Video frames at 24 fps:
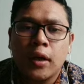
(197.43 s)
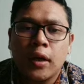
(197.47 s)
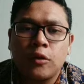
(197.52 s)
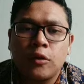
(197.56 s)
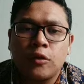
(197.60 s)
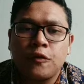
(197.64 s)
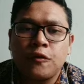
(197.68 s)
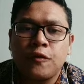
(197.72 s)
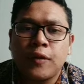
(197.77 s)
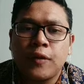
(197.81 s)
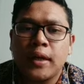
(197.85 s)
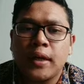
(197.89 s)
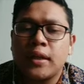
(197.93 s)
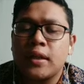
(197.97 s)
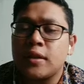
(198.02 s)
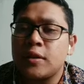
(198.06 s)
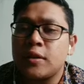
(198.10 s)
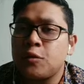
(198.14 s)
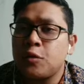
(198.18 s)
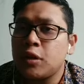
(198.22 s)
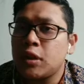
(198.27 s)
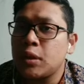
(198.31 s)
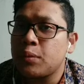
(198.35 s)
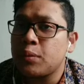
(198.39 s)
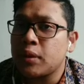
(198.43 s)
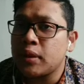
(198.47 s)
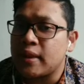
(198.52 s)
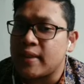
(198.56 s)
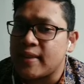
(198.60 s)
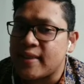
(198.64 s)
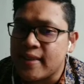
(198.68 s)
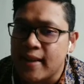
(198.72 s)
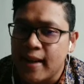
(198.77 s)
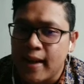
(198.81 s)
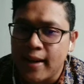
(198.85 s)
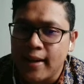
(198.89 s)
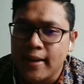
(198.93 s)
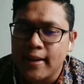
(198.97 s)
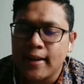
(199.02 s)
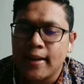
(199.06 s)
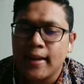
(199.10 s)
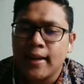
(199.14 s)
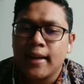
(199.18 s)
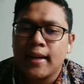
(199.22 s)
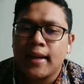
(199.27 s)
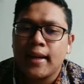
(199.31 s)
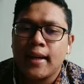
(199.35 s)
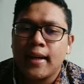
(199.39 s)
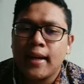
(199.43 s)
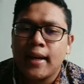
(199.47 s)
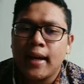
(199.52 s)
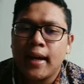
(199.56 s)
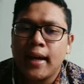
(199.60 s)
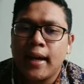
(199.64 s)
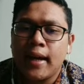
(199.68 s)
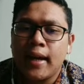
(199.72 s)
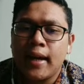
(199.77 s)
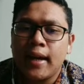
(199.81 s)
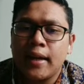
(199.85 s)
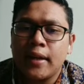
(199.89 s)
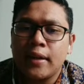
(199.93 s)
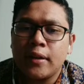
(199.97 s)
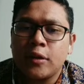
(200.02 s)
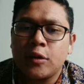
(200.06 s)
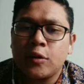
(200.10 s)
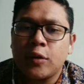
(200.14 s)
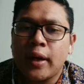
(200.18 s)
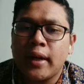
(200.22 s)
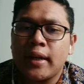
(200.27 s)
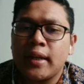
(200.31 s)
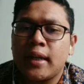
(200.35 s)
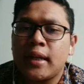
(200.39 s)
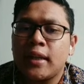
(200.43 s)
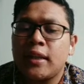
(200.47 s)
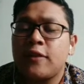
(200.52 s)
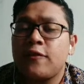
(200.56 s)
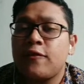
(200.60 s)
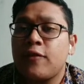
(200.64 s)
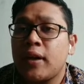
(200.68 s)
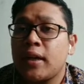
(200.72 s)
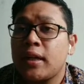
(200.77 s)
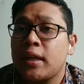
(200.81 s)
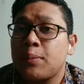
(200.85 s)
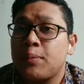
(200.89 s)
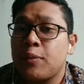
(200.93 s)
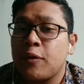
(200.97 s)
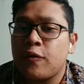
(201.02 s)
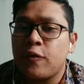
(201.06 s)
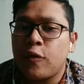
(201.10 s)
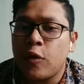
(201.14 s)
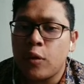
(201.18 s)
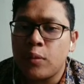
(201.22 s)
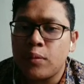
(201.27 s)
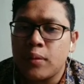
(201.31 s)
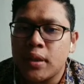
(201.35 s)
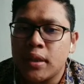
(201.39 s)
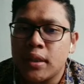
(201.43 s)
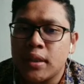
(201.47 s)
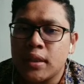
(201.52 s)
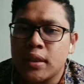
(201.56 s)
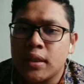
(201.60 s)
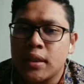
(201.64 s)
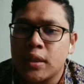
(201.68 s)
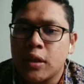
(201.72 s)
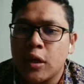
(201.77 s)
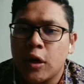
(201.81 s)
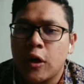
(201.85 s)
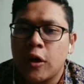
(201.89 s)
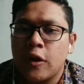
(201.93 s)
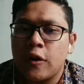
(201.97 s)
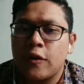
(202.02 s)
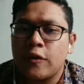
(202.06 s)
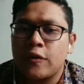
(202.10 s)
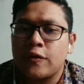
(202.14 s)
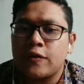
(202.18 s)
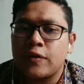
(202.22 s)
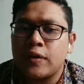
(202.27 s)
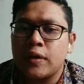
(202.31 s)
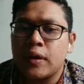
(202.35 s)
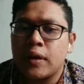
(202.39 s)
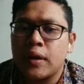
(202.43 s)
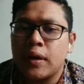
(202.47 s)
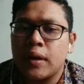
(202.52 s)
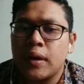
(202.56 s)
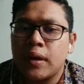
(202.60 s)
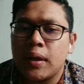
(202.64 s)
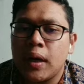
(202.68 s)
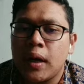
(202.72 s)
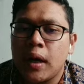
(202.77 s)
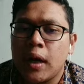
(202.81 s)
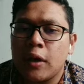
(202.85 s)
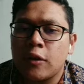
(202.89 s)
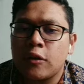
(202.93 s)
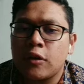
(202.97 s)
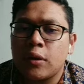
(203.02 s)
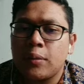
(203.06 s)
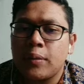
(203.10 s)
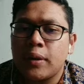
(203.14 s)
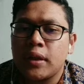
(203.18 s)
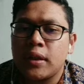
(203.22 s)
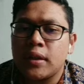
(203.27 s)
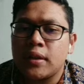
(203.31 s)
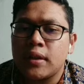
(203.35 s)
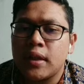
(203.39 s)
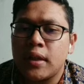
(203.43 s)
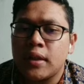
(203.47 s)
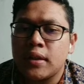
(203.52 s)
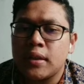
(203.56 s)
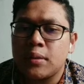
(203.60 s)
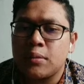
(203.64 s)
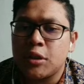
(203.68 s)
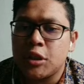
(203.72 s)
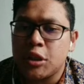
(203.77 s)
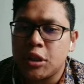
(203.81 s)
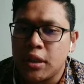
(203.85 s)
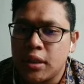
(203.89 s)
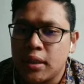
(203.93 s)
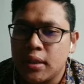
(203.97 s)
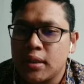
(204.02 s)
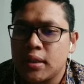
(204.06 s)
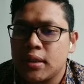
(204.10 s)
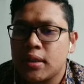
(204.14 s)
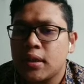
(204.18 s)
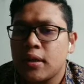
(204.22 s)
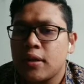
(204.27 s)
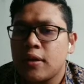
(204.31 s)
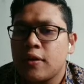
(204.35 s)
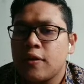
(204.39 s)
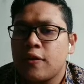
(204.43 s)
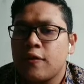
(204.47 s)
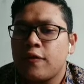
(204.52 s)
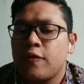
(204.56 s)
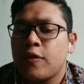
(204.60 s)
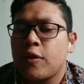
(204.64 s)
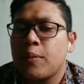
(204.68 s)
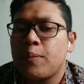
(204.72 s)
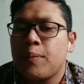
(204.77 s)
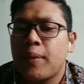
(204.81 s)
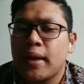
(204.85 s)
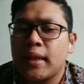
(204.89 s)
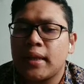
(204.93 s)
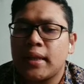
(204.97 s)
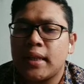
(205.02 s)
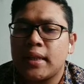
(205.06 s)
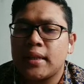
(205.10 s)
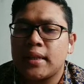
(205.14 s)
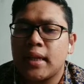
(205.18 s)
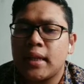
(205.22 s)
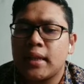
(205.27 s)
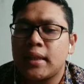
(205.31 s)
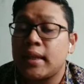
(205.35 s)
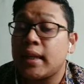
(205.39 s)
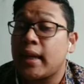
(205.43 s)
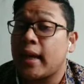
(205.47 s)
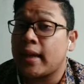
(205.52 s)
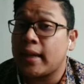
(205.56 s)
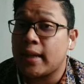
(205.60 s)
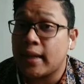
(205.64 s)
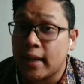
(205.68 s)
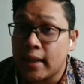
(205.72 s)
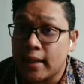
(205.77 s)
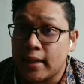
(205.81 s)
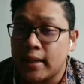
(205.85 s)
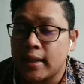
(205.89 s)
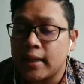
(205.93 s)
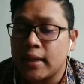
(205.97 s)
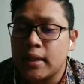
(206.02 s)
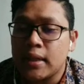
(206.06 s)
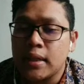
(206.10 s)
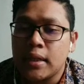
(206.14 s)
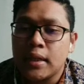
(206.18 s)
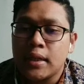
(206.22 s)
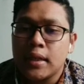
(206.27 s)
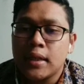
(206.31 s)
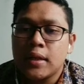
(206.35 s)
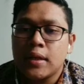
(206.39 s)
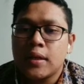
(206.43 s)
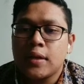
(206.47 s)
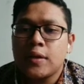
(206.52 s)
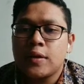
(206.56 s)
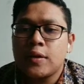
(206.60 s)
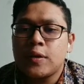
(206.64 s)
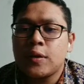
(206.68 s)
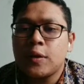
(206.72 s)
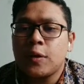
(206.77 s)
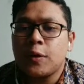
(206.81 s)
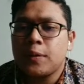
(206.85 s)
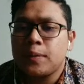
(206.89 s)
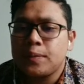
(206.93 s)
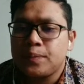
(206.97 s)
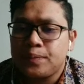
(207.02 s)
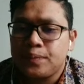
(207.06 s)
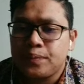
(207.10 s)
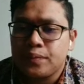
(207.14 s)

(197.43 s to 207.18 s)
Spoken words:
to find the suitable design and to identify the performance of the automatic CNC machines for batik chanting and colouring. So